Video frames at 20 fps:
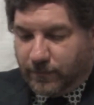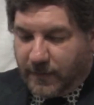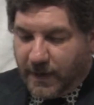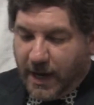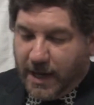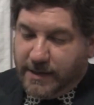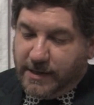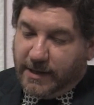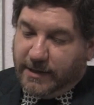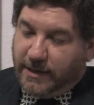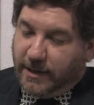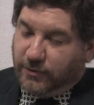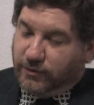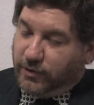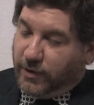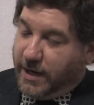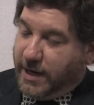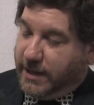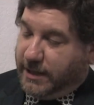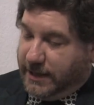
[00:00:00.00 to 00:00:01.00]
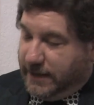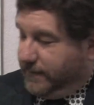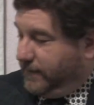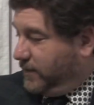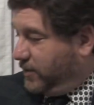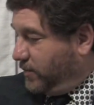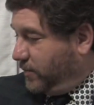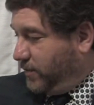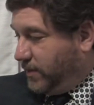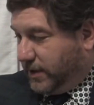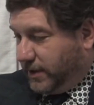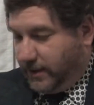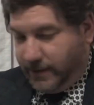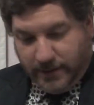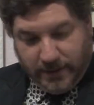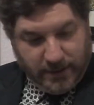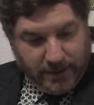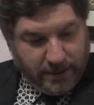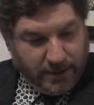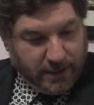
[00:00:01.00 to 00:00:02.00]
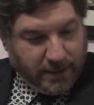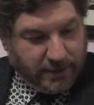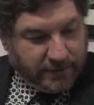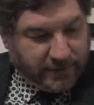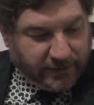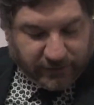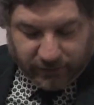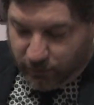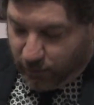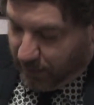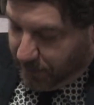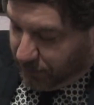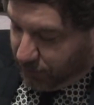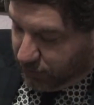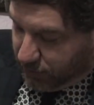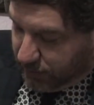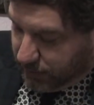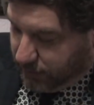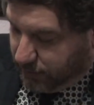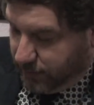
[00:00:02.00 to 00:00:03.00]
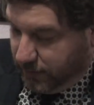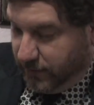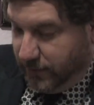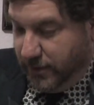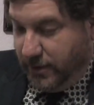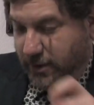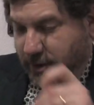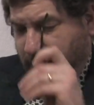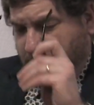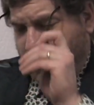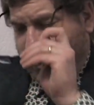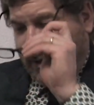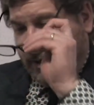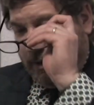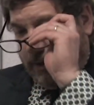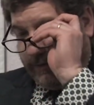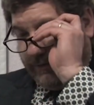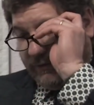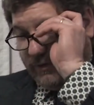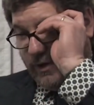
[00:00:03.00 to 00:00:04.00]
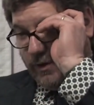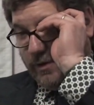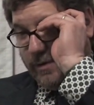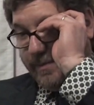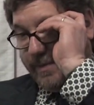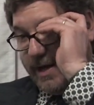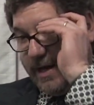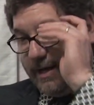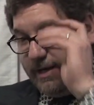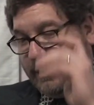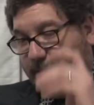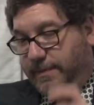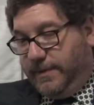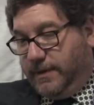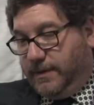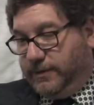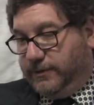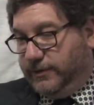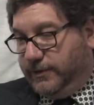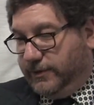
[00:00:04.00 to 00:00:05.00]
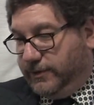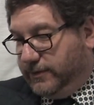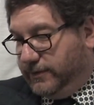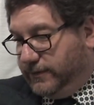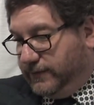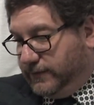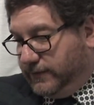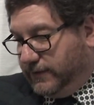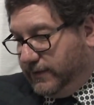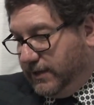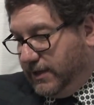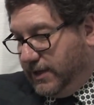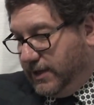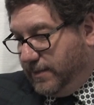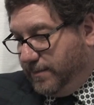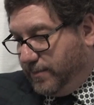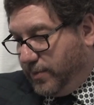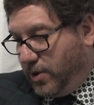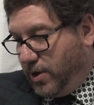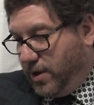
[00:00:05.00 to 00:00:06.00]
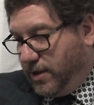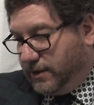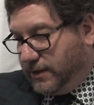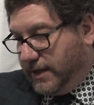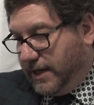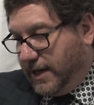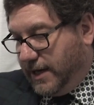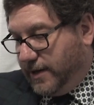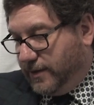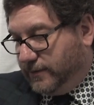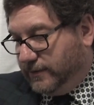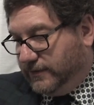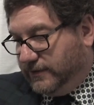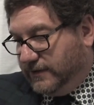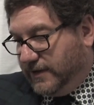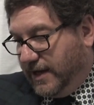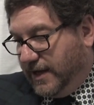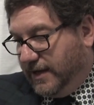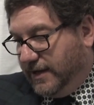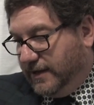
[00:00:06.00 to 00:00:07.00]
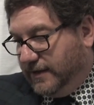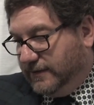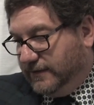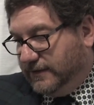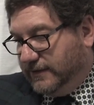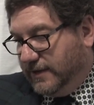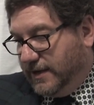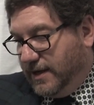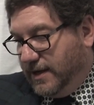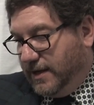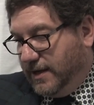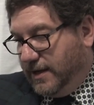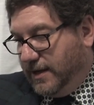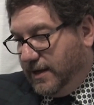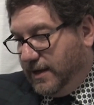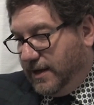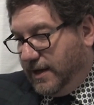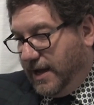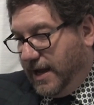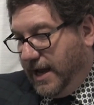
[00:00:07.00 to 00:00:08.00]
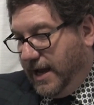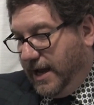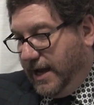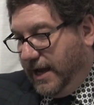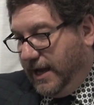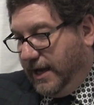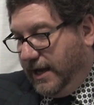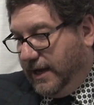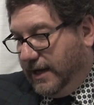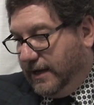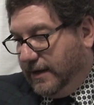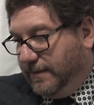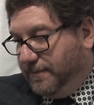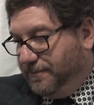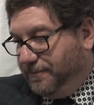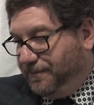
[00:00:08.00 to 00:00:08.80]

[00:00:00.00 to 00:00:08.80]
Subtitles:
and then they'll try and give you a description. So the bodybuilders in ball gowns says a